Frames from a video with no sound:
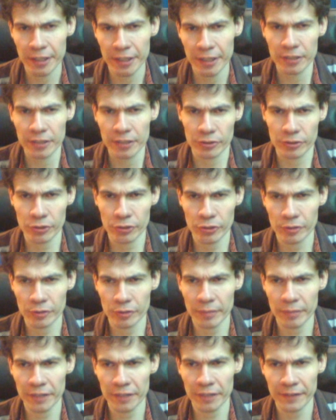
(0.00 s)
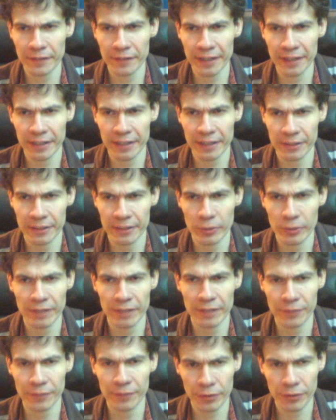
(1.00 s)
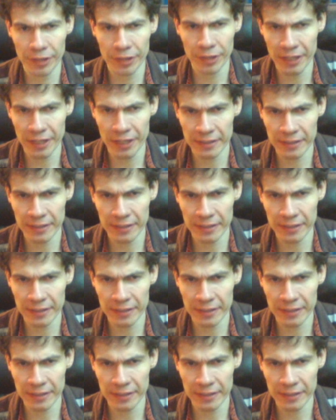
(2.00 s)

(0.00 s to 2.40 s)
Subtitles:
so you could modify and tweak a few things